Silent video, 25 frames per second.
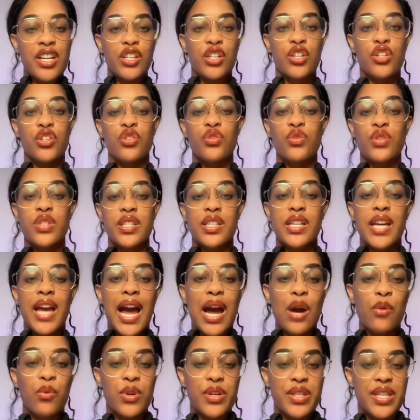Could you
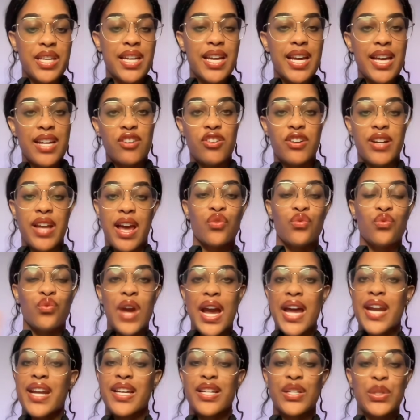scour the internet,
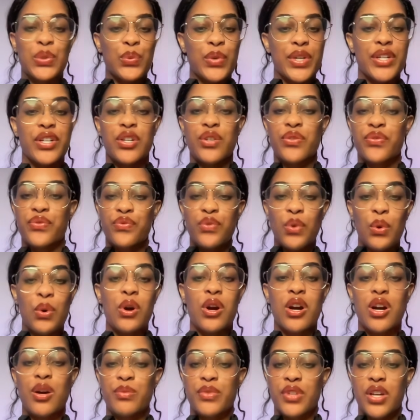Reddit, Twitter,
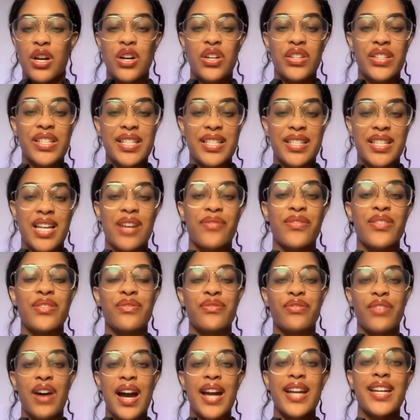forums, all this stuff, and
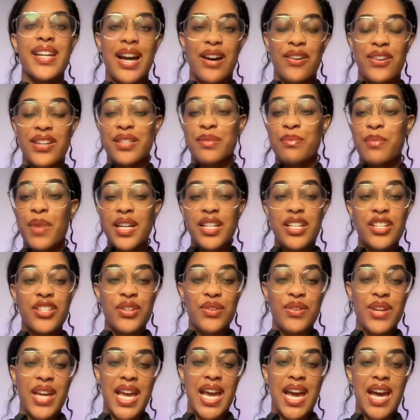find out as much as you
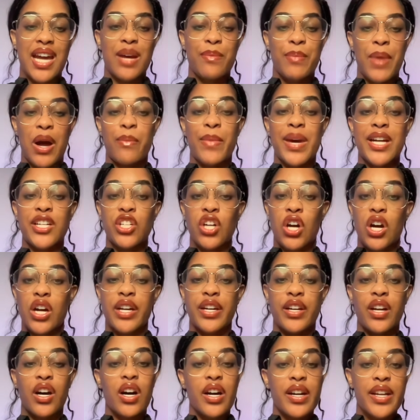can about my
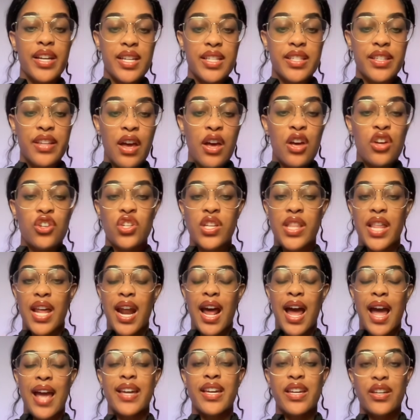target audience so that
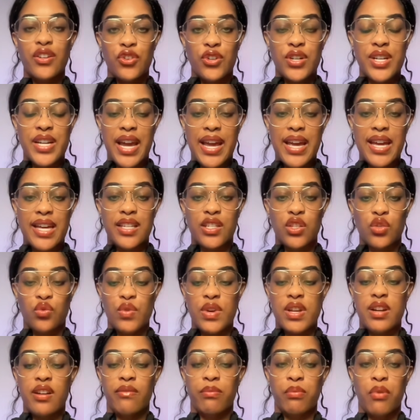I can create a
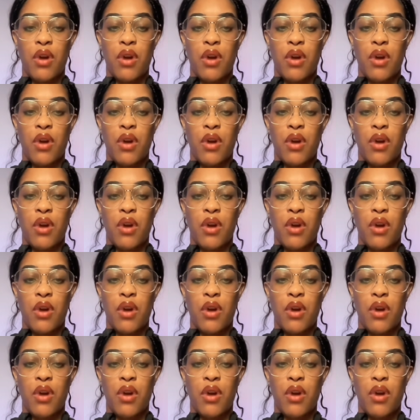suite of